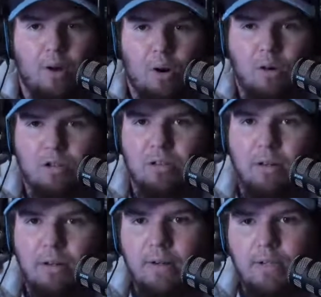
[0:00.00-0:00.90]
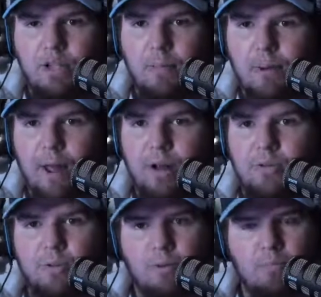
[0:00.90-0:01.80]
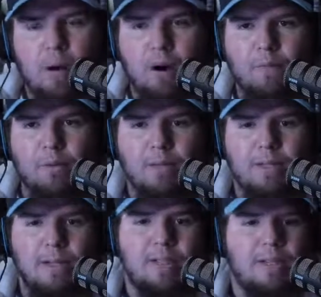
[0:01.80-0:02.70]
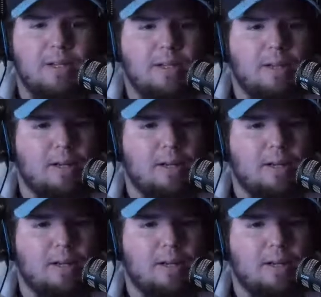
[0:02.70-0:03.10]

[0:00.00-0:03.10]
horror, Supernatural, Marvel, DC,